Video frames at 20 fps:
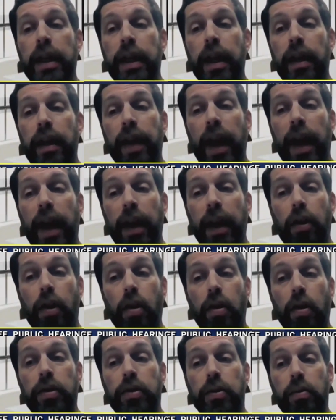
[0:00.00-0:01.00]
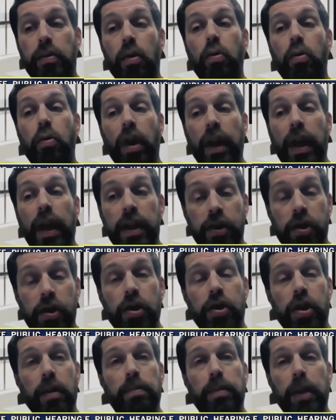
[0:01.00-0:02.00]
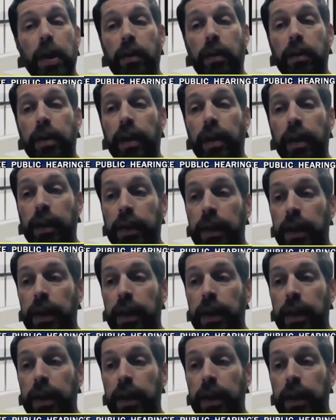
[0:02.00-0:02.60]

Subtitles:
and that occurs through relationship building.